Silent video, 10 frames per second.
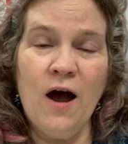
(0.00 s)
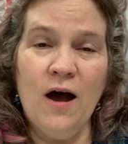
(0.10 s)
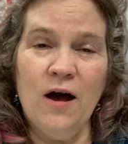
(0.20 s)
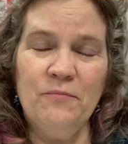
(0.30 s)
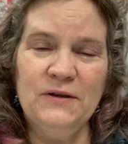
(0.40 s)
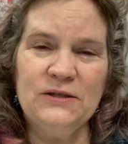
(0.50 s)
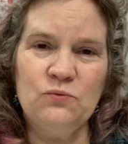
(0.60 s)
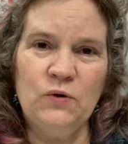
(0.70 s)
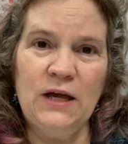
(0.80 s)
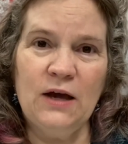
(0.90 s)
this
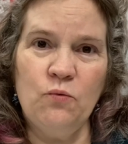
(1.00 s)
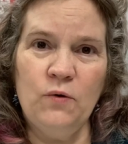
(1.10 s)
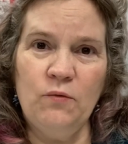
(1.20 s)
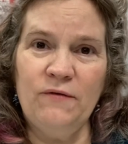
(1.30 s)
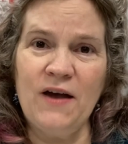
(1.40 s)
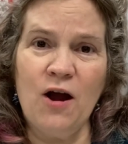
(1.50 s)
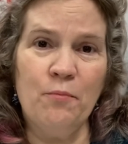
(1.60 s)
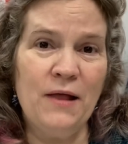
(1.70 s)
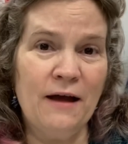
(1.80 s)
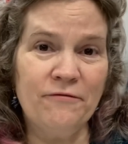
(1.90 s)
week. We've got our
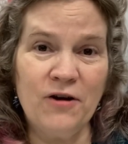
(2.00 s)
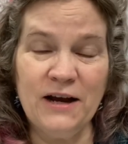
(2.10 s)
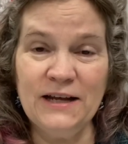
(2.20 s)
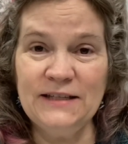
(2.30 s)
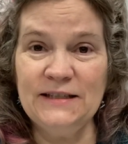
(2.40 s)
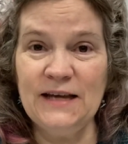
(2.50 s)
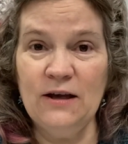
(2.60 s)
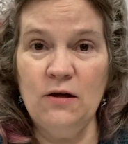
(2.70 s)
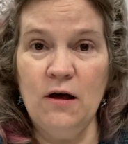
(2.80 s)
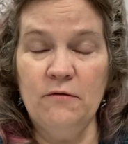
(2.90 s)
Black Friday
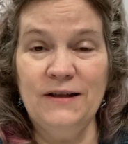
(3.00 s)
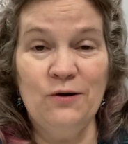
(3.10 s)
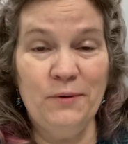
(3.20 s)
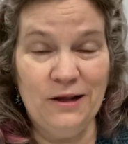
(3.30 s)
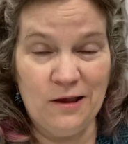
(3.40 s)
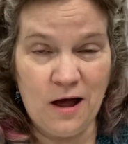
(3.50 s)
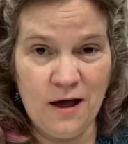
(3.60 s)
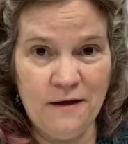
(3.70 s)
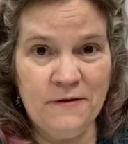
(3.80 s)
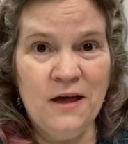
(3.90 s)
sale that'll be
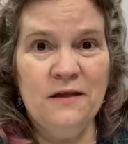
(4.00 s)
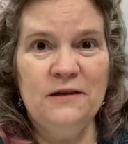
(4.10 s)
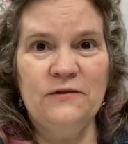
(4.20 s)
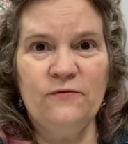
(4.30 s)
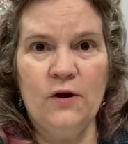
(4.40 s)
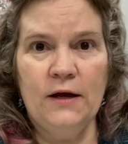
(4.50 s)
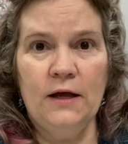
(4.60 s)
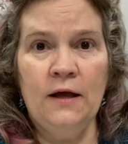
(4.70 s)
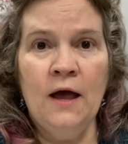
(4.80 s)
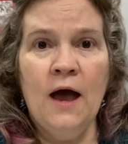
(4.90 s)
live this
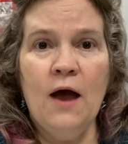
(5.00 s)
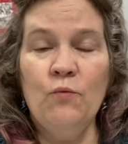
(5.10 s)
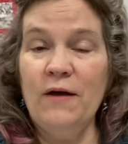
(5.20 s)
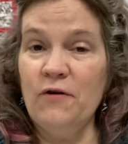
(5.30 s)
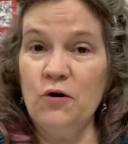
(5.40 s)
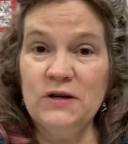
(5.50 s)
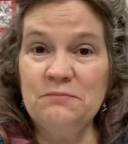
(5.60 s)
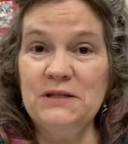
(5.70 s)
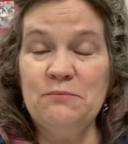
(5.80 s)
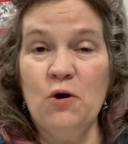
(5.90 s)
Friday, and we have our
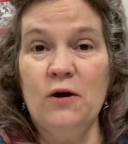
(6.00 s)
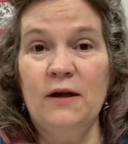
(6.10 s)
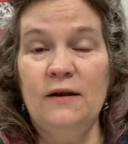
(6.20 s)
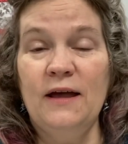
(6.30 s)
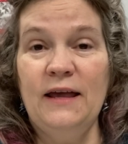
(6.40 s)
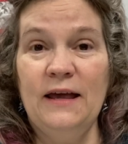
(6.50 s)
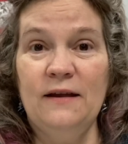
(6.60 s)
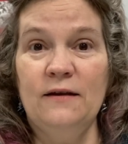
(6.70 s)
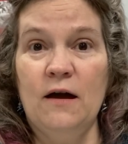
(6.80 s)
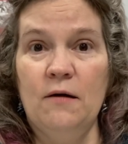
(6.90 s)
Christmas market
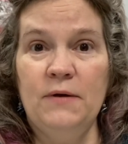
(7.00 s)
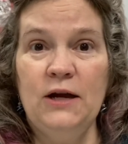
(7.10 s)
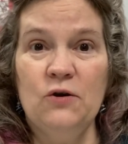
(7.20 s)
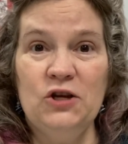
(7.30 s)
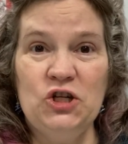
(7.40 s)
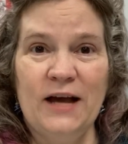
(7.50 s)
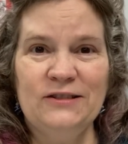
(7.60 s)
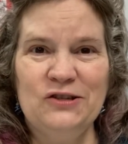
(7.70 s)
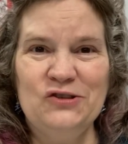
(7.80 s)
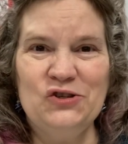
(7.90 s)
again here in
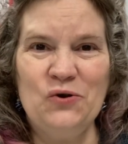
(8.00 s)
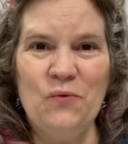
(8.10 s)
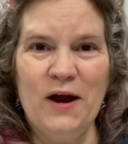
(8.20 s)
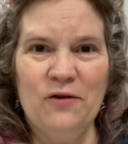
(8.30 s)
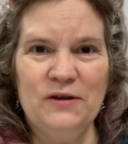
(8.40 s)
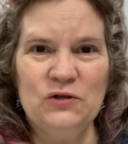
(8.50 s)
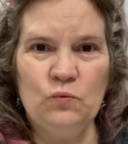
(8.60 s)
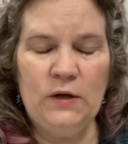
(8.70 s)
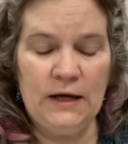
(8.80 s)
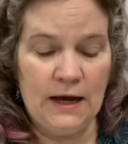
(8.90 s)
Jackson Square this
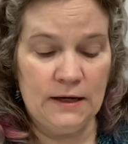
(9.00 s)
weekend.